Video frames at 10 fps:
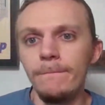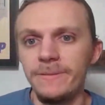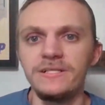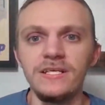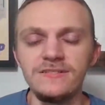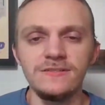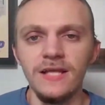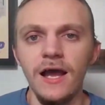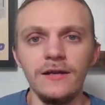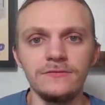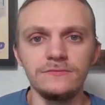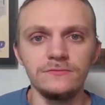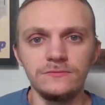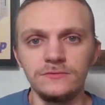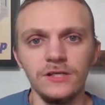but he's not
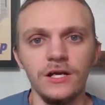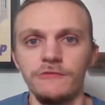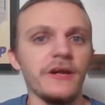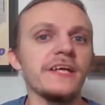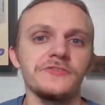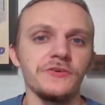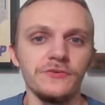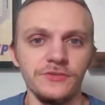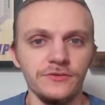an eraser.